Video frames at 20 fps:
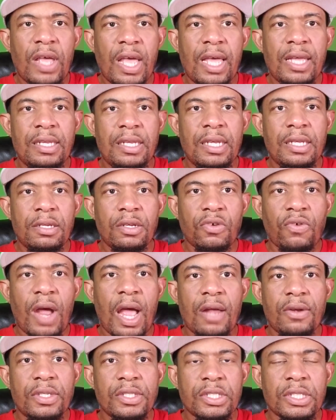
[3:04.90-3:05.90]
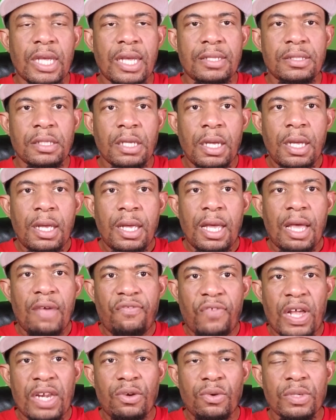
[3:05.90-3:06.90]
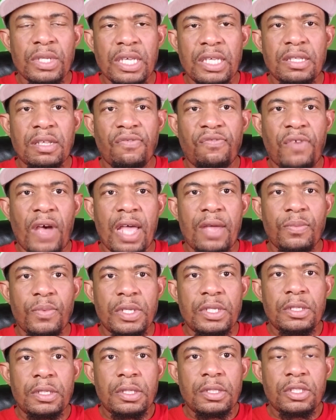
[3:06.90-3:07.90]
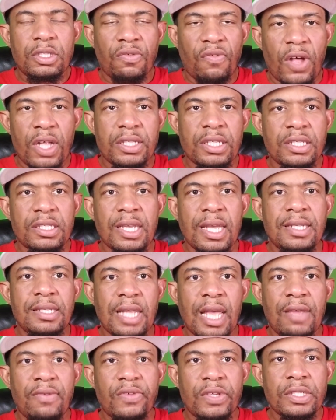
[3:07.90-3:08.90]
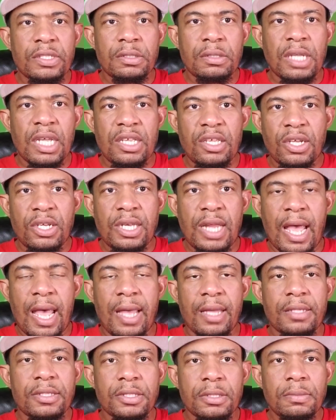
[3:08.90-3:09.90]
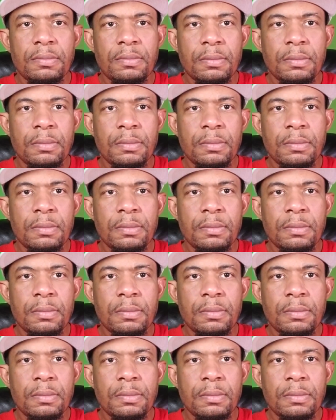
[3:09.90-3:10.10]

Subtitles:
Haney in the crowd and says, if I don't get the fight with Gervonta Tank Davis, then you're next.